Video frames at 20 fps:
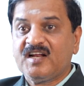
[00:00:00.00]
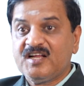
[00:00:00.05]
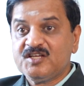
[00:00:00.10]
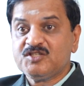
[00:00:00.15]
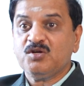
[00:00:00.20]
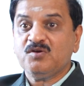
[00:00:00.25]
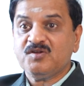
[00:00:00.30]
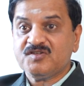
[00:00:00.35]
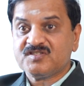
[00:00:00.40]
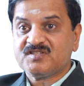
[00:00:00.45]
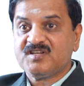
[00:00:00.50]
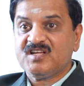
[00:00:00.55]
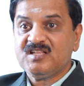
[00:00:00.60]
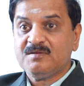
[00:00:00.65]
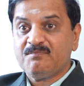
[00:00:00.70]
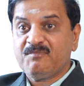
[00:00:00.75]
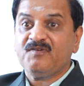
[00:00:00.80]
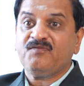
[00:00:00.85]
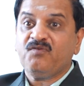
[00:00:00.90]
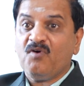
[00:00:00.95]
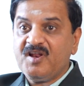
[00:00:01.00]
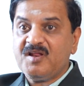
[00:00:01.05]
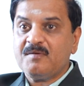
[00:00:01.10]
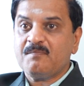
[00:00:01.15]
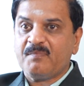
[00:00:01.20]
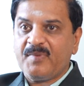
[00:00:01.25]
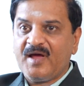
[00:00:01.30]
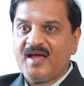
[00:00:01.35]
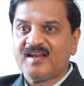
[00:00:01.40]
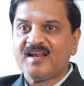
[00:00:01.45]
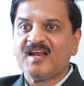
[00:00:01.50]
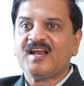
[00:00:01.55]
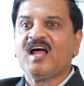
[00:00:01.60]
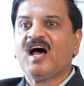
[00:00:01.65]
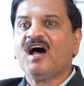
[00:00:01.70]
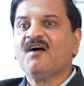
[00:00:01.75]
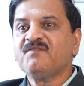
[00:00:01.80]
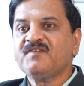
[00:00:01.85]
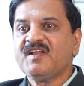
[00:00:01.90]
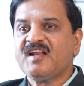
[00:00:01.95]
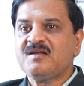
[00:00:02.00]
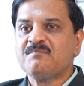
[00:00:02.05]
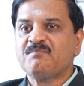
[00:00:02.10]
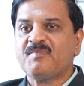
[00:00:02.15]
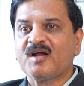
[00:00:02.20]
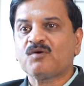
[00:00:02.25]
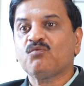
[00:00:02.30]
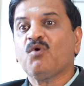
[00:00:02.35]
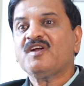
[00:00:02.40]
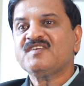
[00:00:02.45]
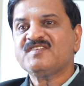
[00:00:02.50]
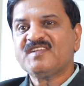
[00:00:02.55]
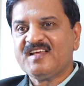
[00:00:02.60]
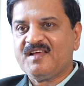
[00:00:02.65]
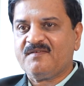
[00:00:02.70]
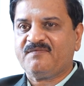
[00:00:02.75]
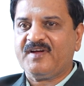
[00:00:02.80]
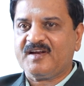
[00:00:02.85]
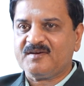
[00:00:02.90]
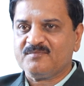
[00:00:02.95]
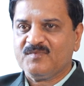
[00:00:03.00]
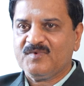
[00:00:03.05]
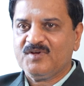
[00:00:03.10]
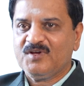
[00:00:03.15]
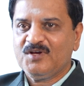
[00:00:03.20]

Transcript: residual strength before impact and after impact, what is the effect.